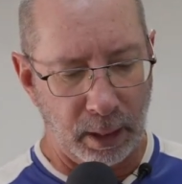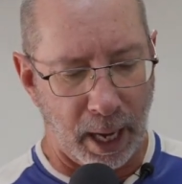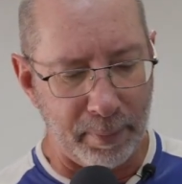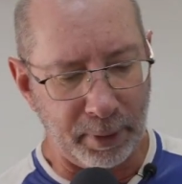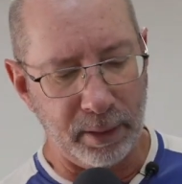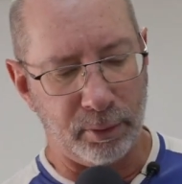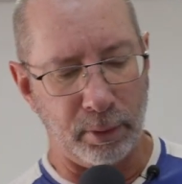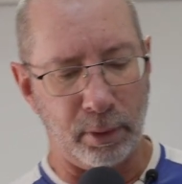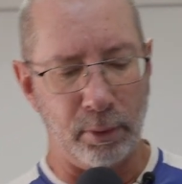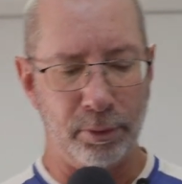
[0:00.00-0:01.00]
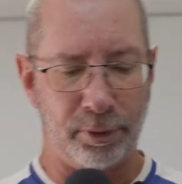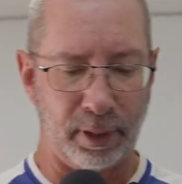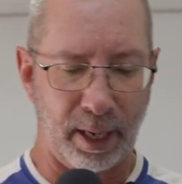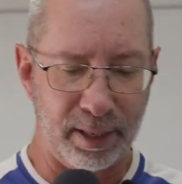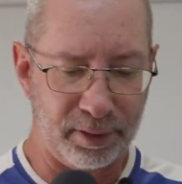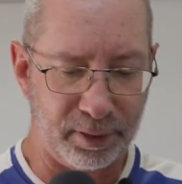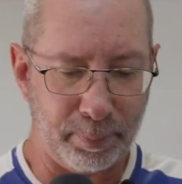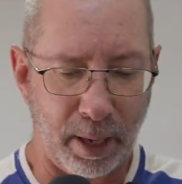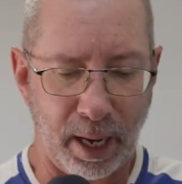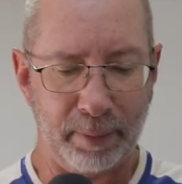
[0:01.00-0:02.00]
I'm going to use as
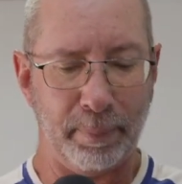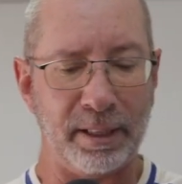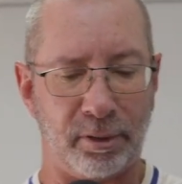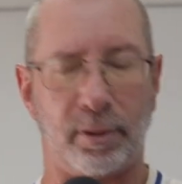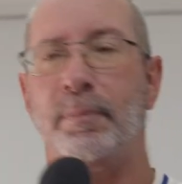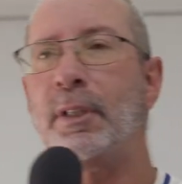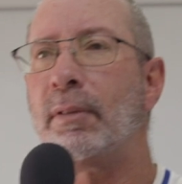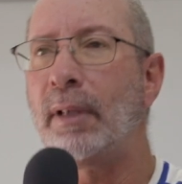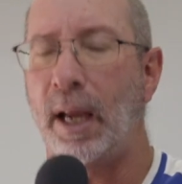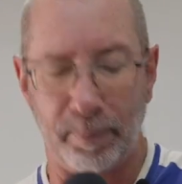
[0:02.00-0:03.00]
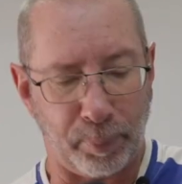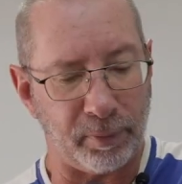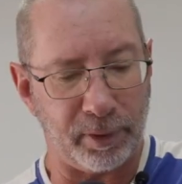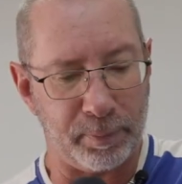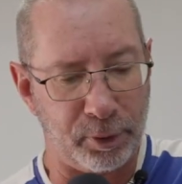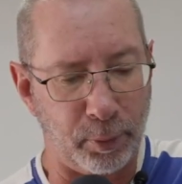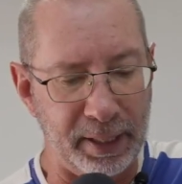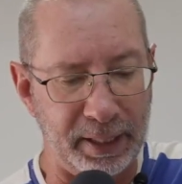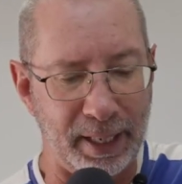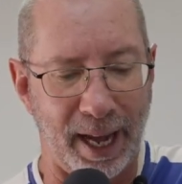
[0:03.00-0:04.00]
my main scripture today, Proverbs
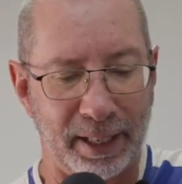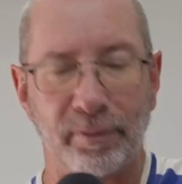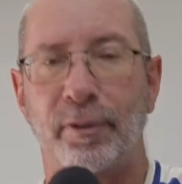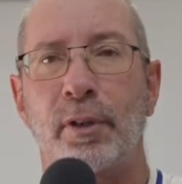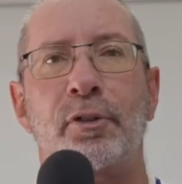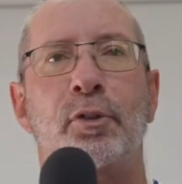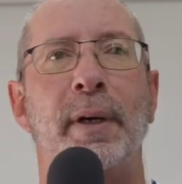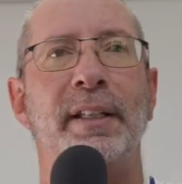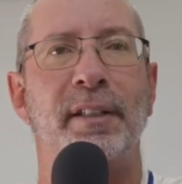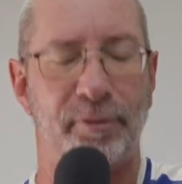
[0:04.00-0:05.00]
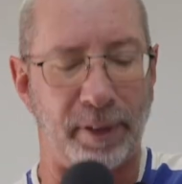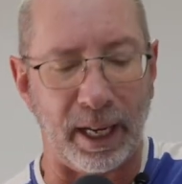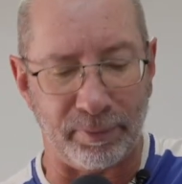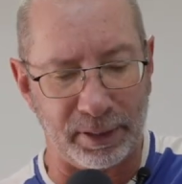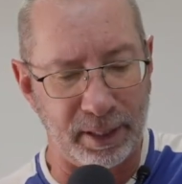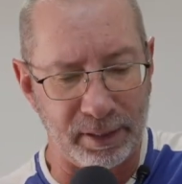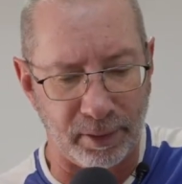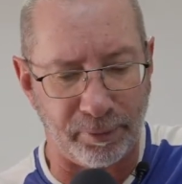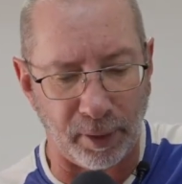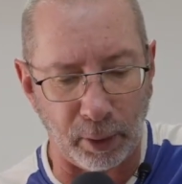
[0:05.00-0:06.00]
29, verse 25. It says
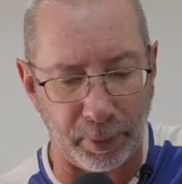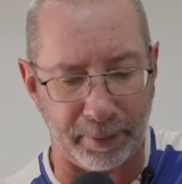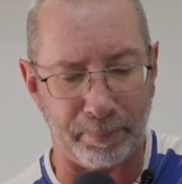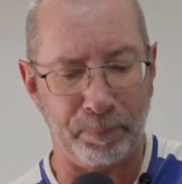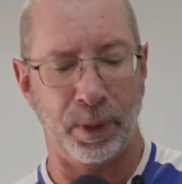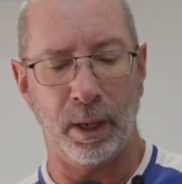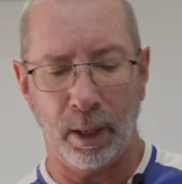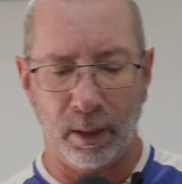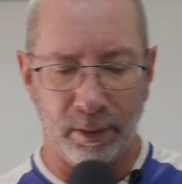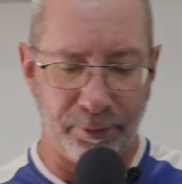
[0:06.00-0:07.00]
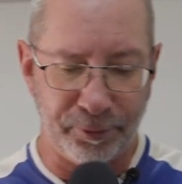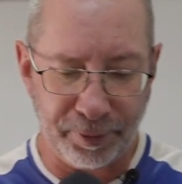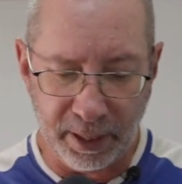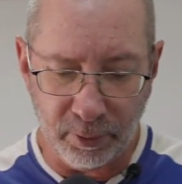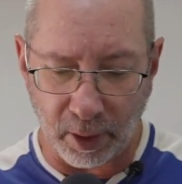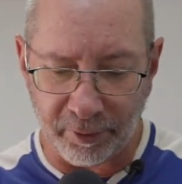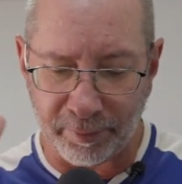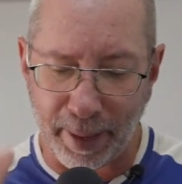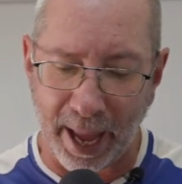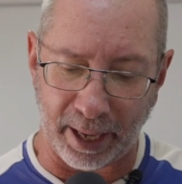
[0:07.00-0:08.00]
the following: "The fear
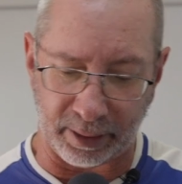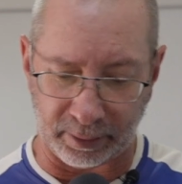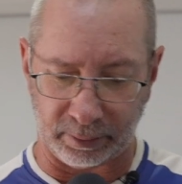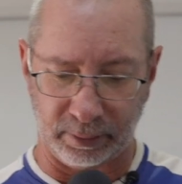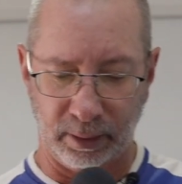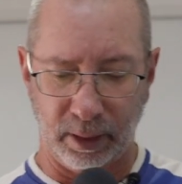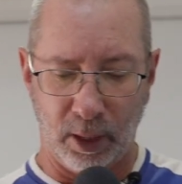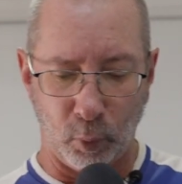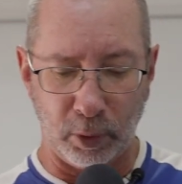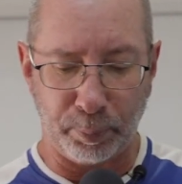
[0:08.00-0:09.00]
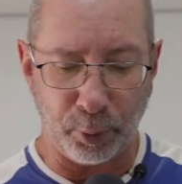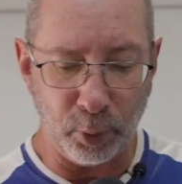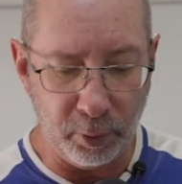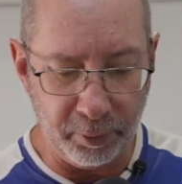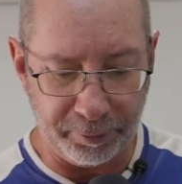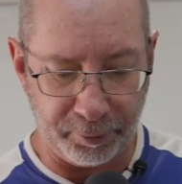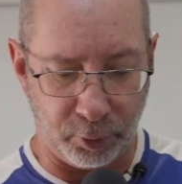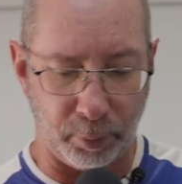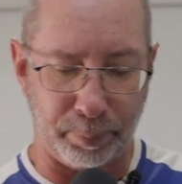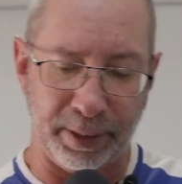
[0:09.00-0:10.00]
of man will prove
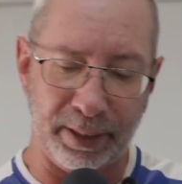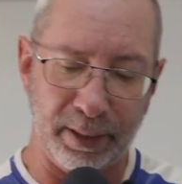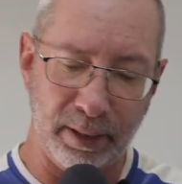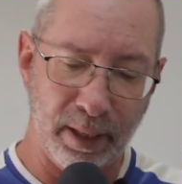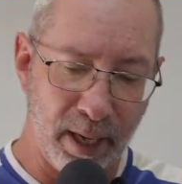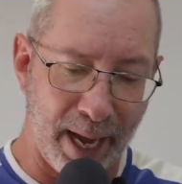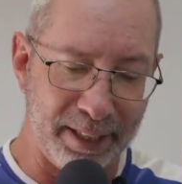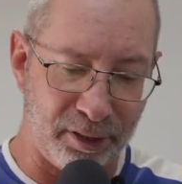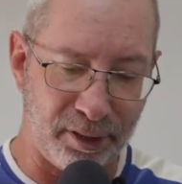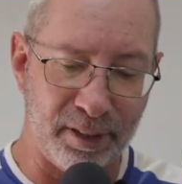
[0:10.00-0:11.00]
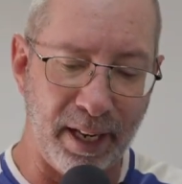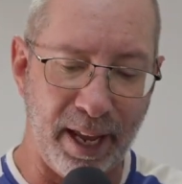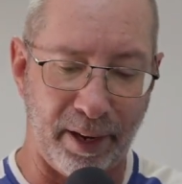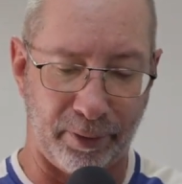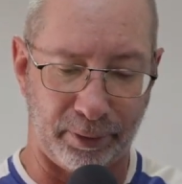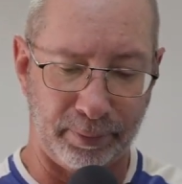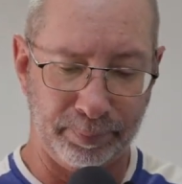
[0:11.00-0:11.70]
to be a snare,